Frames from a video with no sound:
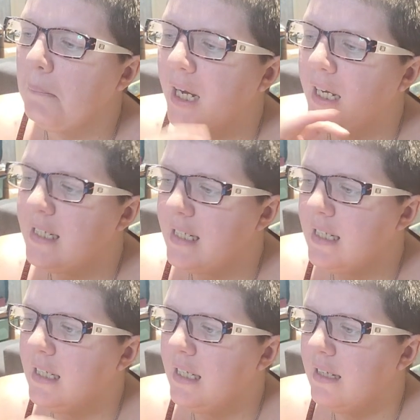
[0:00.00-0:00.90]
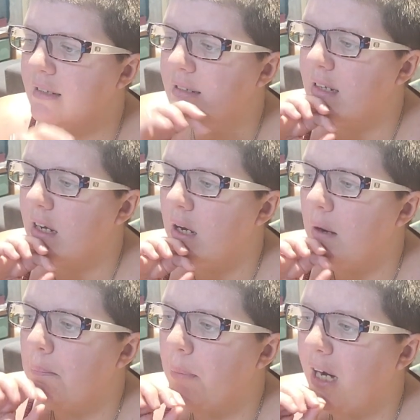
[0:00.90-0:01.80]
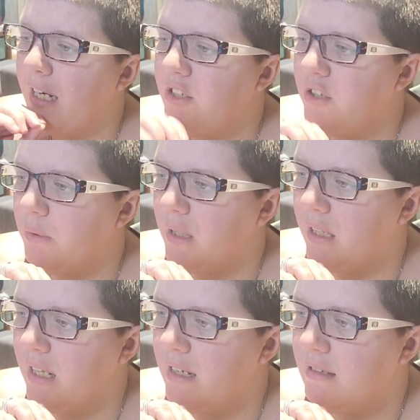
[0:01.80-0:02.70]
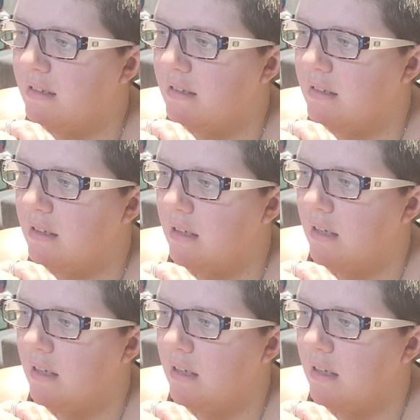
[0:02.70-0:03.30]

My idea is, by doing this,